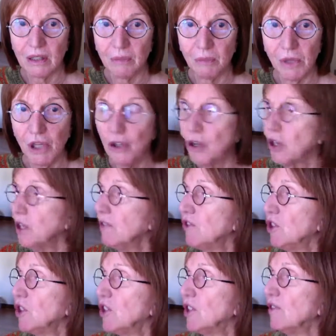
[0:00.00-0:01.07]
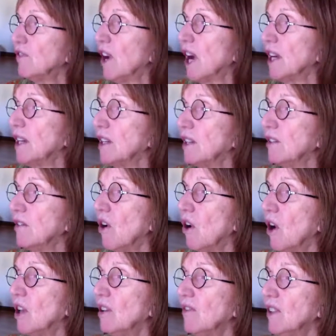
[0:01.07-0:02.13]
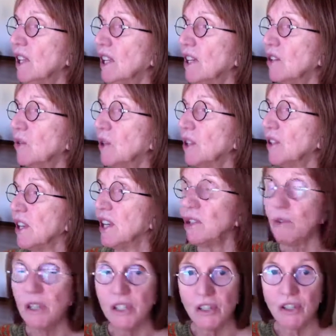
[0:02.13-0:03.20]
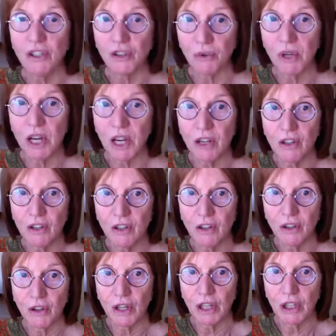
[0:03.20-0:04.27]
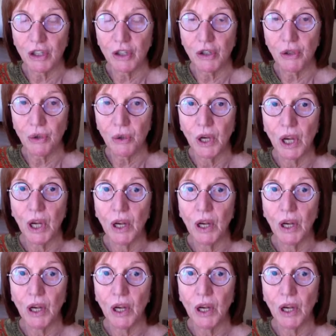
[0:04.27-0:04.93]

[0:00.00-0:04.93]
But you could have just divided all of the increase. The increase is 332.